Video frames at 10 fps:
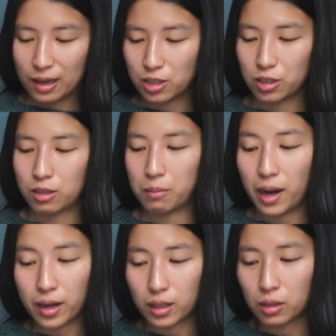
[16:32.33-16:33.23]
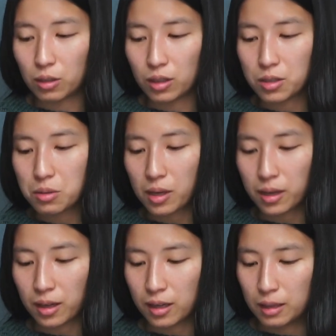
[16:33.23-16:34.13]
I should go back and learn how to do that
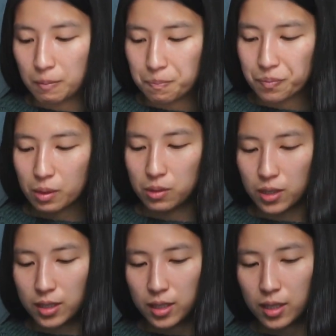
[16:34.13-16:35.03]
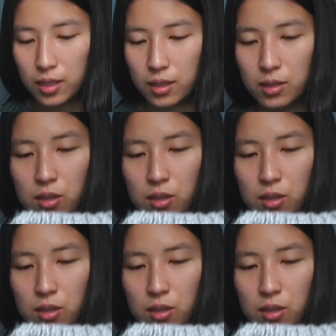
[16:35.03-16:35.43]
again, which I did.